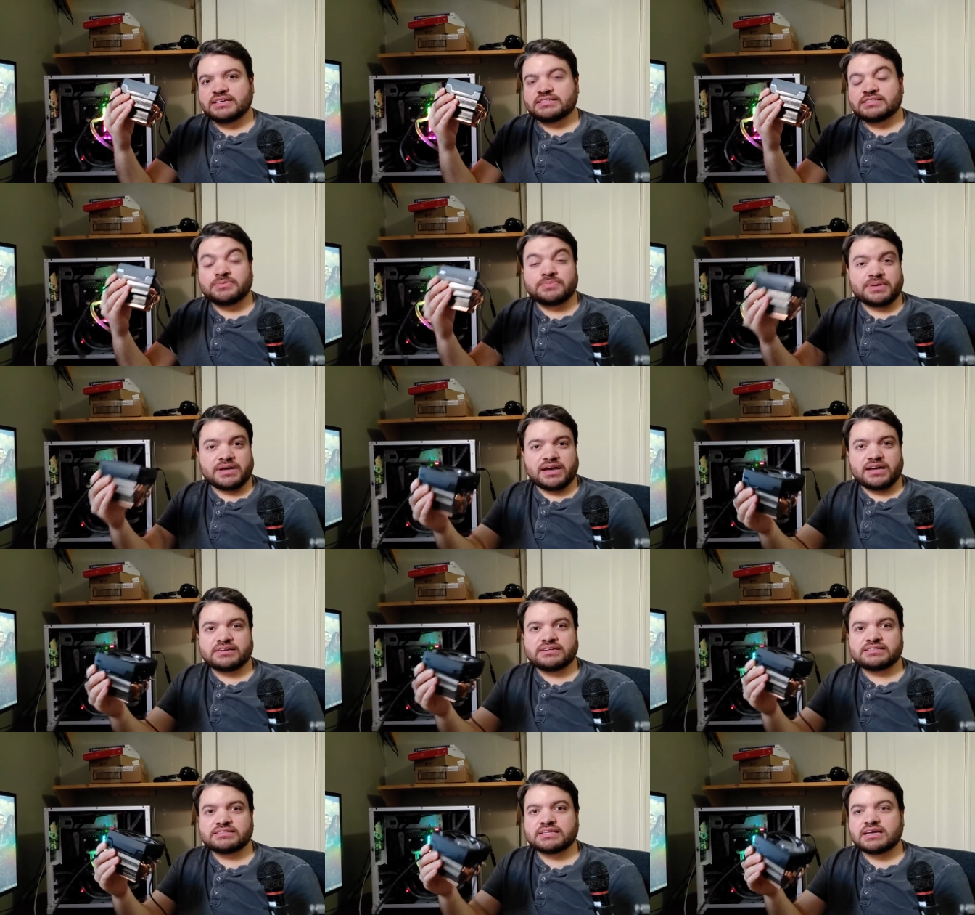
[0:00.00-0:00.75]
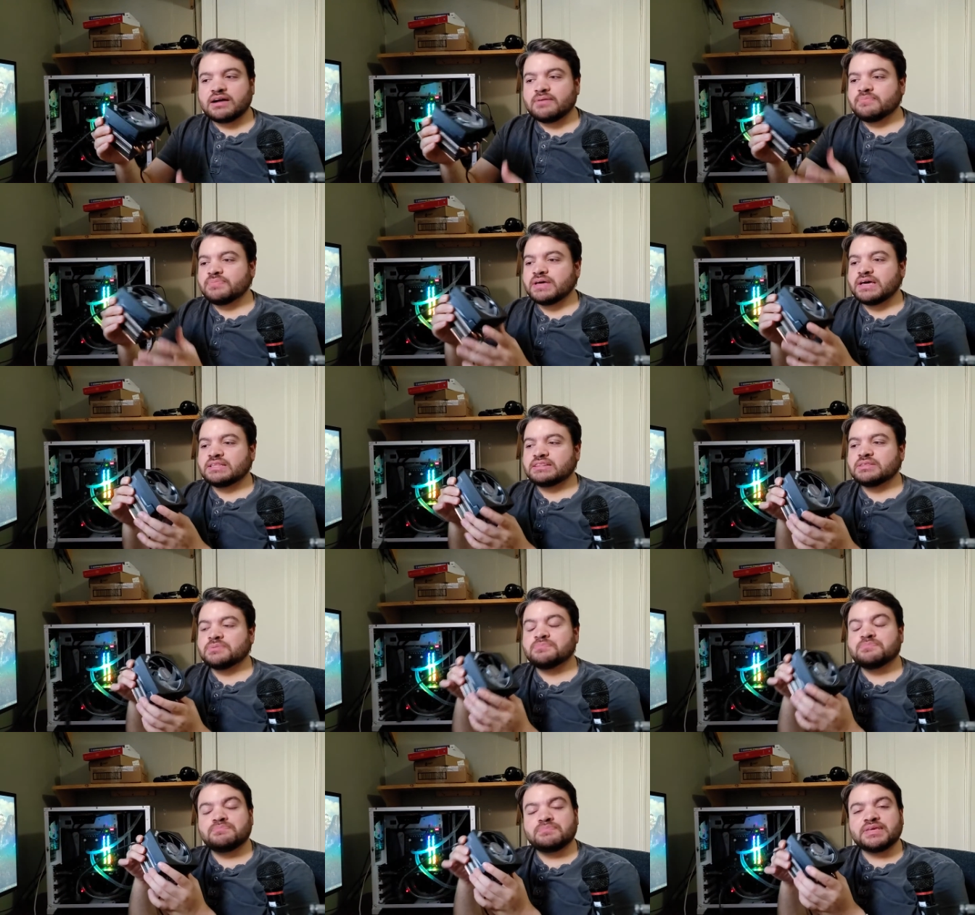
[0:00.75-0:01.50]
to be honest, I'm not
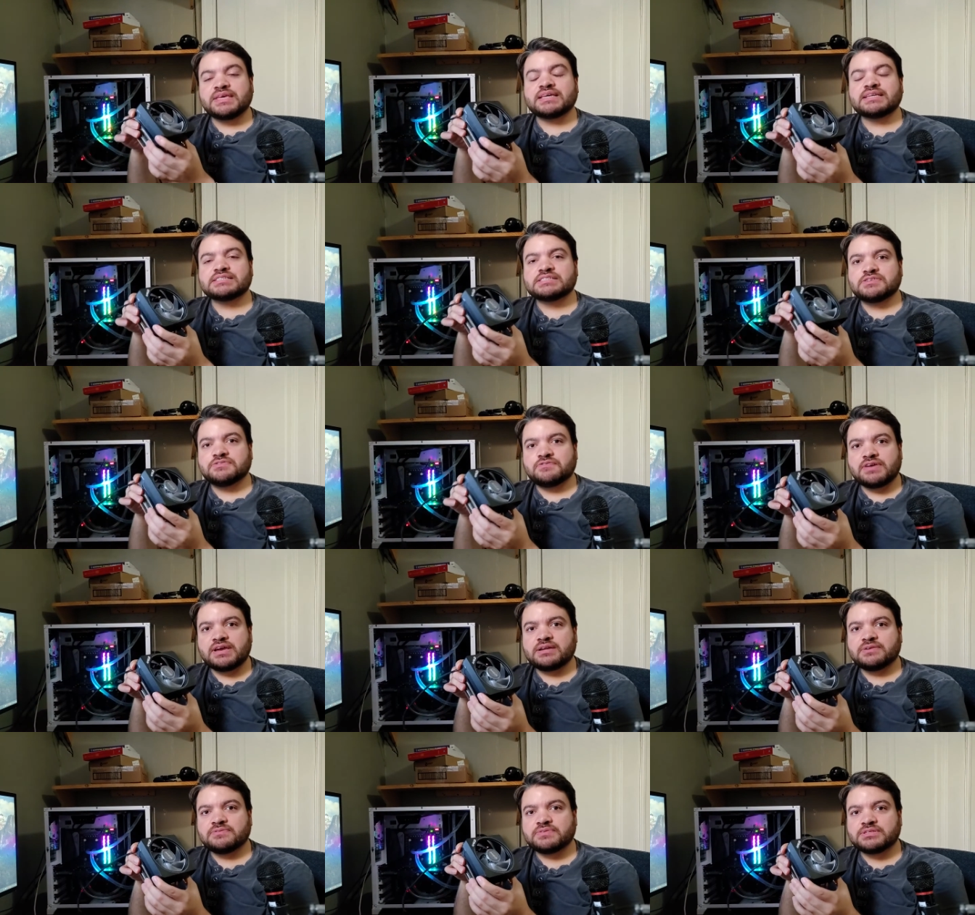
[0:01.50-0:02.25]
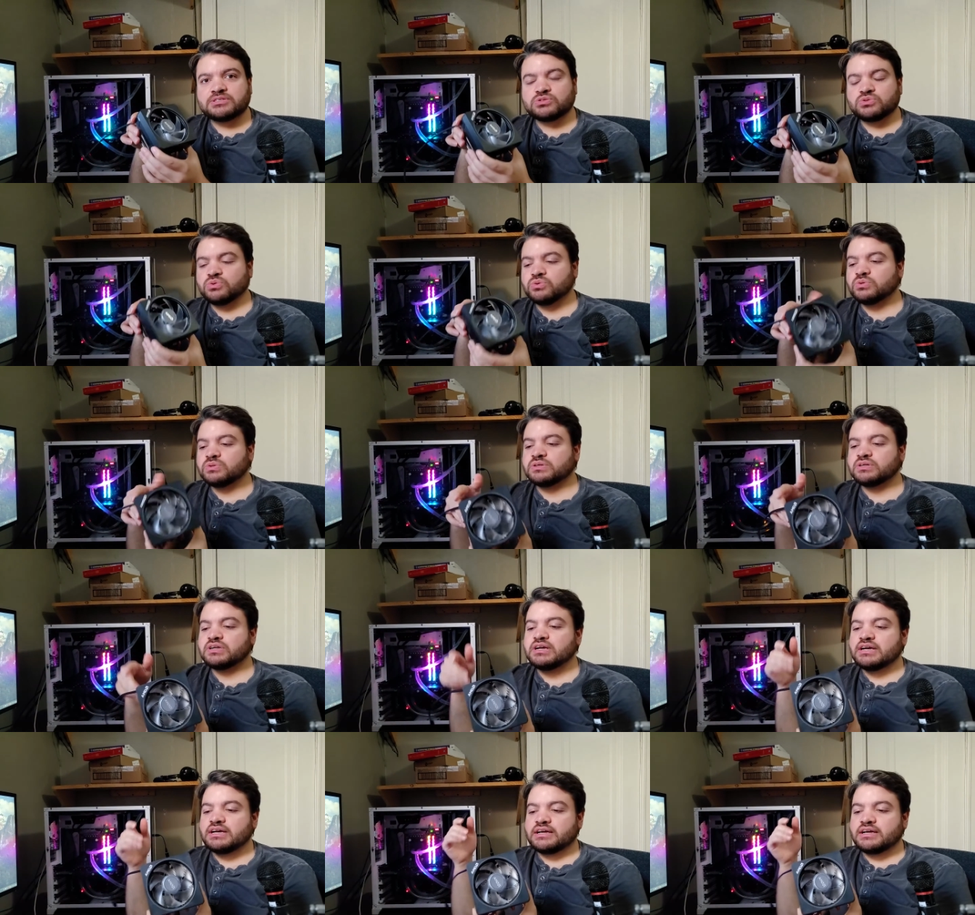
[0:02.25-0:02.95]
the biggest fan of this cooler.